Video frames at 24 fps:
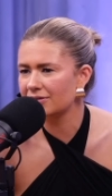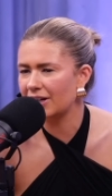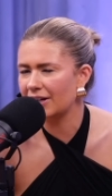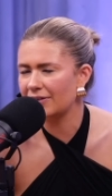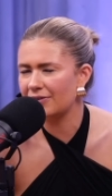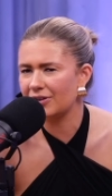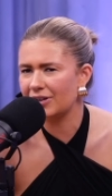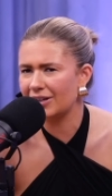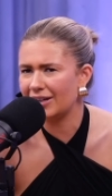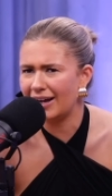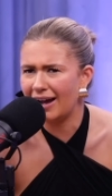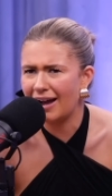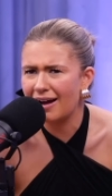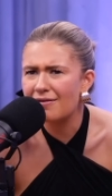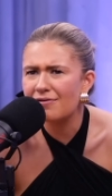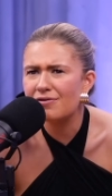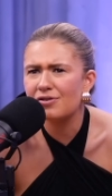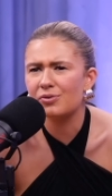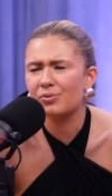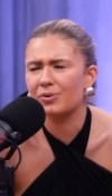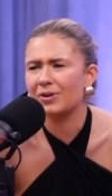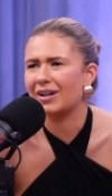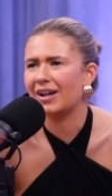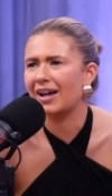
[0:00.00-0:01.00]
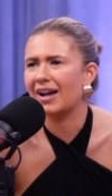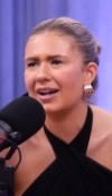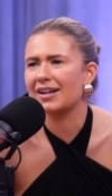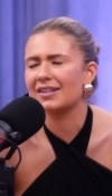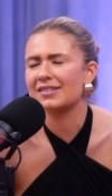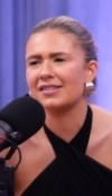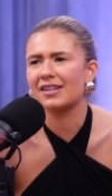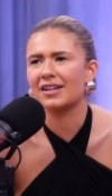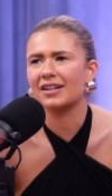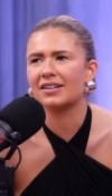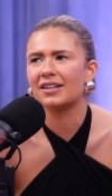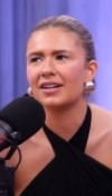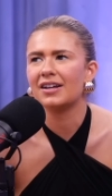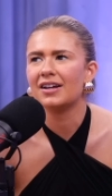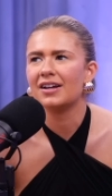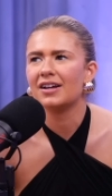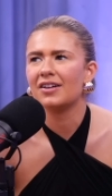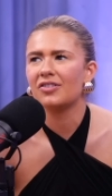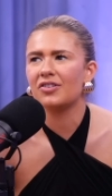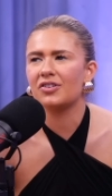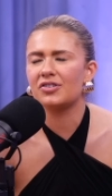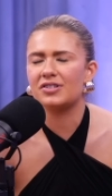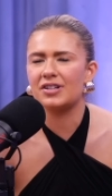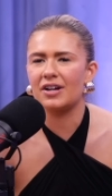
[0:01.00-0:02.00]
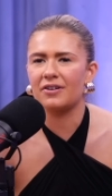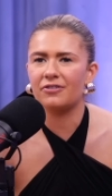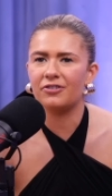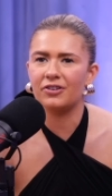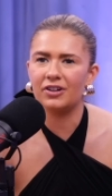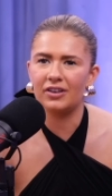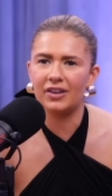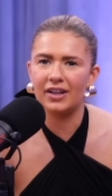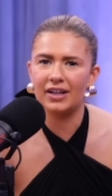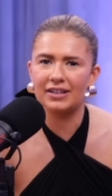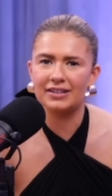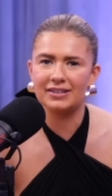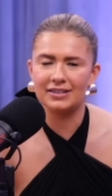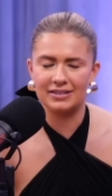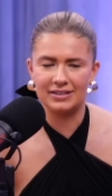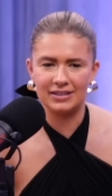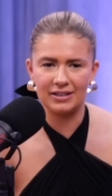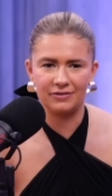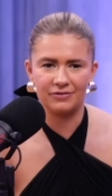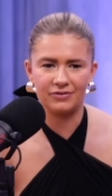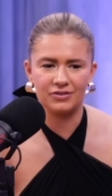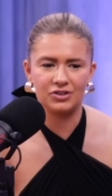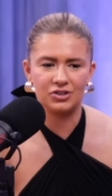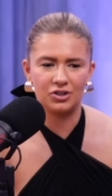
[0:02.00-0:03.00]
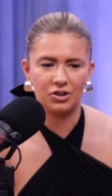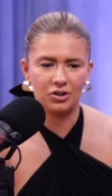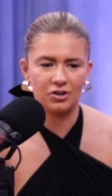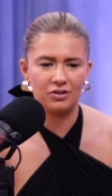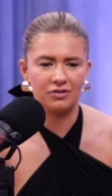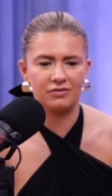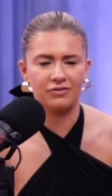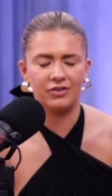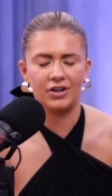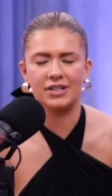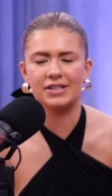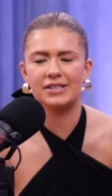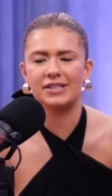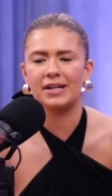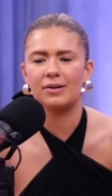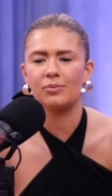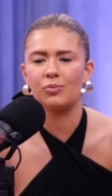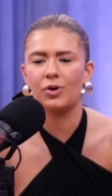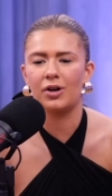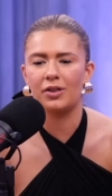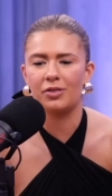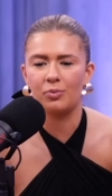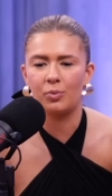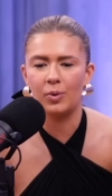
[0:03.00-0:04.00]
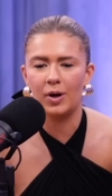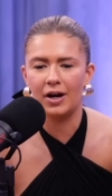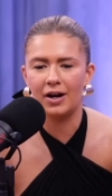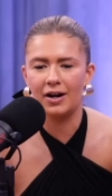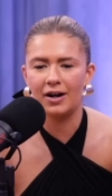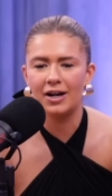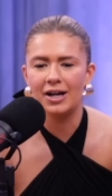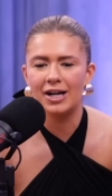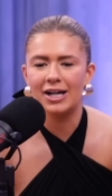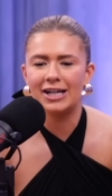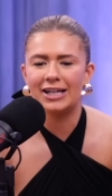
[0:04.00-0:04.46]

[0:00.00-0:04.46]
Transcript: I feel like everyone has. Like, there's definitely like certain friends I'm with where,